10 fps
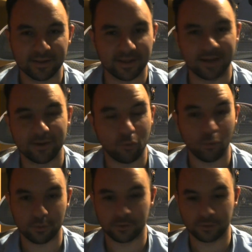Like,
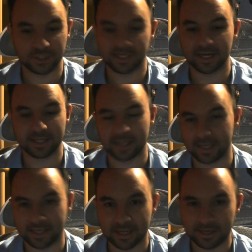or they're just getting
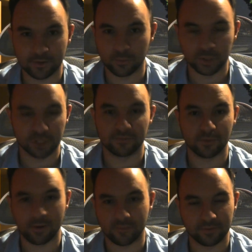lucky and hitting you with
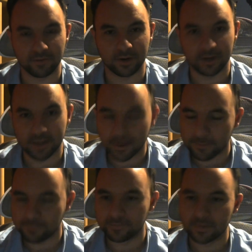Shifter every fucking game.